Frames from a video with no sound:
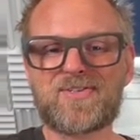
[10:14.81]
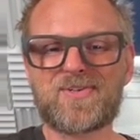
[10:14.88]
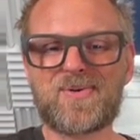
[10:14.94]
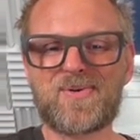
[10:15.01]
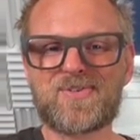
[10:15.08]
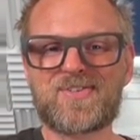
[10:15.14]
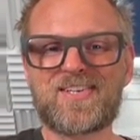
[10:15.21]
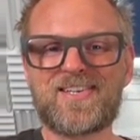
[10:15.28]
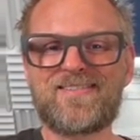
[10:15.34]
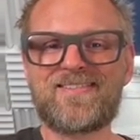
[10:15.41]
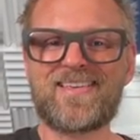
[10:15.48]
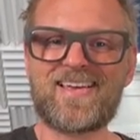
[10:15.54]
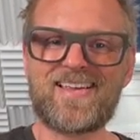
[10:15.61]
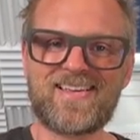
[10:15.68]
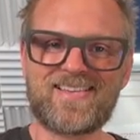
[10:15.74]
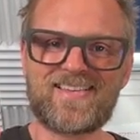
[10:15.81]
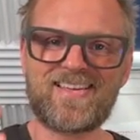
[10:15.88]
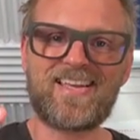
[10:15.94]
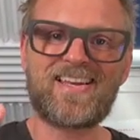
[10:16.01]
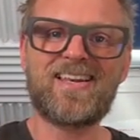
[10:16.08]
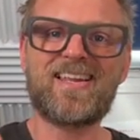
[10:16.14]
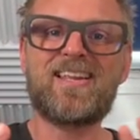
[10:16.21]
So you see that
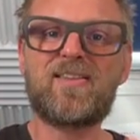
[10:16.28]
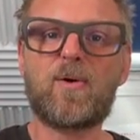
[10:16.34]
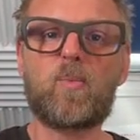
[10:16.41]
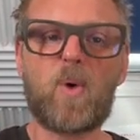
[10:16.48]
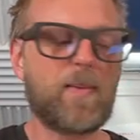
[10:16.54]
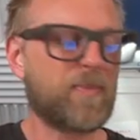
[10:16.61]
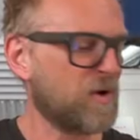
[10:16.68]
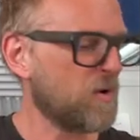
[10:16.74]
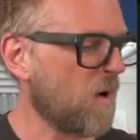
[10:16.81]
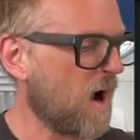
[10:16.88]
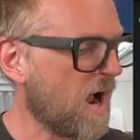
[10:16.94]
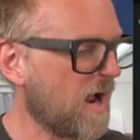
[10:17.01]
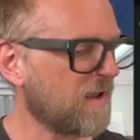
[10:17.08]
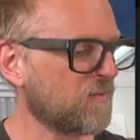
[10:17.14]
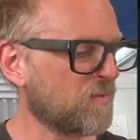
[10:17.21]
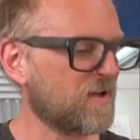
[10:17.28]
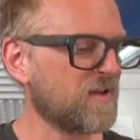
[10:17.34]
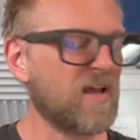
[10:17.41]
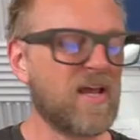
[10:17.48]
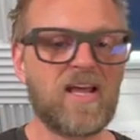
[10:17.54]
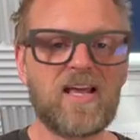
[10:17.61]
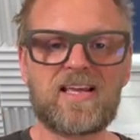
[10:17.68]
in the web UI,
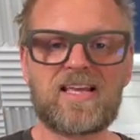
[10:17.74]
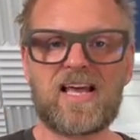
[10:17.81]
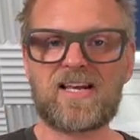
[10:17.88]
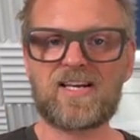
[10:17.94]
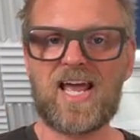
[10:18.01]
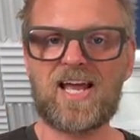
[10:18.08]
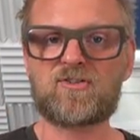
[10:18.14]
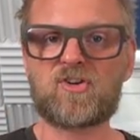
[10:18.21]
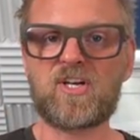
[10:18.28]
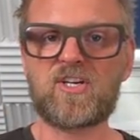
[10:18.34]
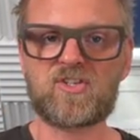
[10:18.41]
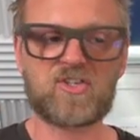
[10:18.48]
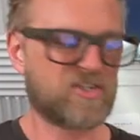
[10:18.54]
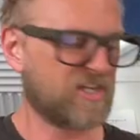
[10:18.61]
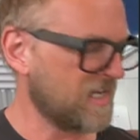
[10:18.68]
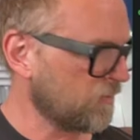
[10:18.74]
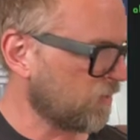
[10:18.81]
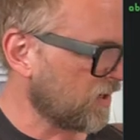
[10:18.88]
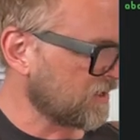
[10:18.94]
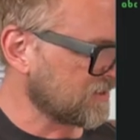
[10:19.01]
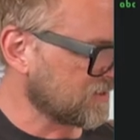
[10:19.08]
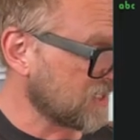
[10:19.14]
we can actually see
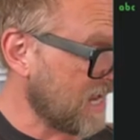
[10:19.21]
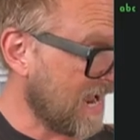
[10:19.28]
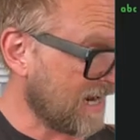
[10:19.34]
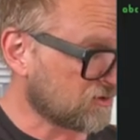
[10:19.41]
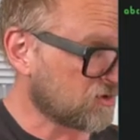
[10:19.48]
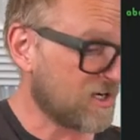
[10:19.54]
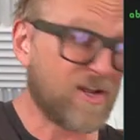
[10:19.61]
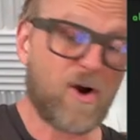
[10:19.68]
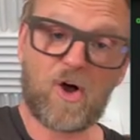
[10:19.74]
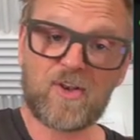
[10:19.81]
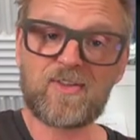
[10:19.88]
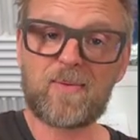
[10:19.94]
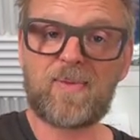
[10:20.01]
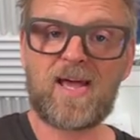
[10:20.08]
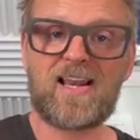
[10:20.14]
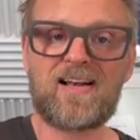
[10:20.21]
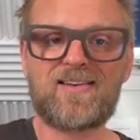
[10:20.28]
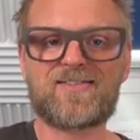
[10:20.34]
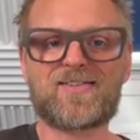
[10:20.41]
what is actually on the panel.